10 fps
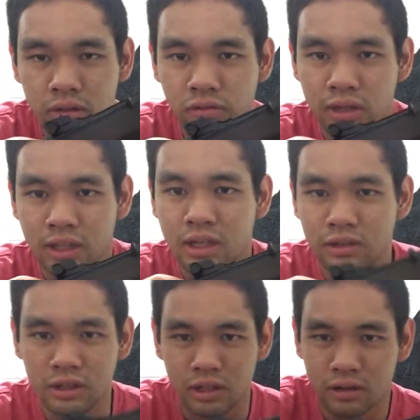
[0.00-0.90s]
Flick it
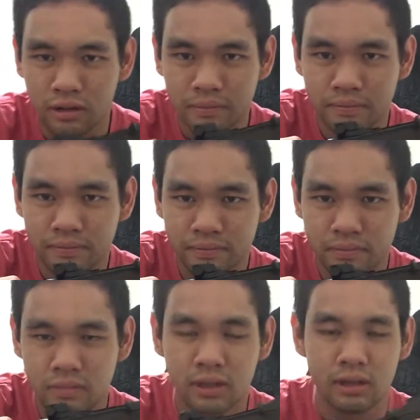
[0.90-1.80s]
down here,
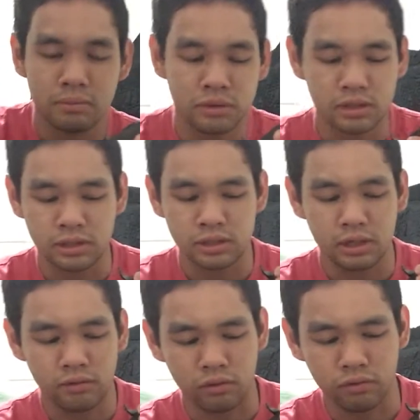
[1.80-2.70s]
puts it in
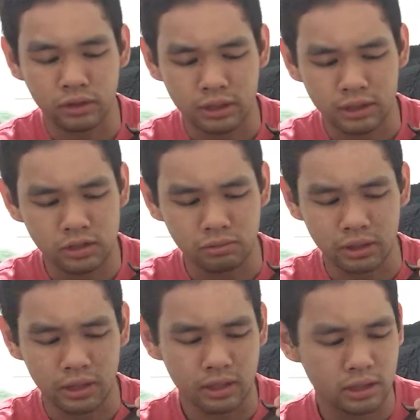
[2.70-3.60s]
safe. You flick it this
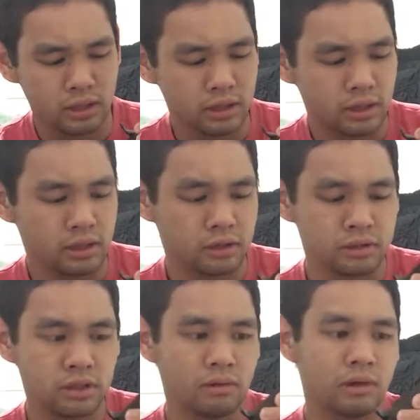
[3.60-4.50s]
way, it'll
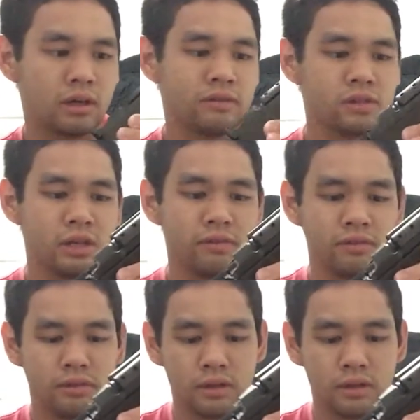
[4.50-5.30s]
take it right off safe.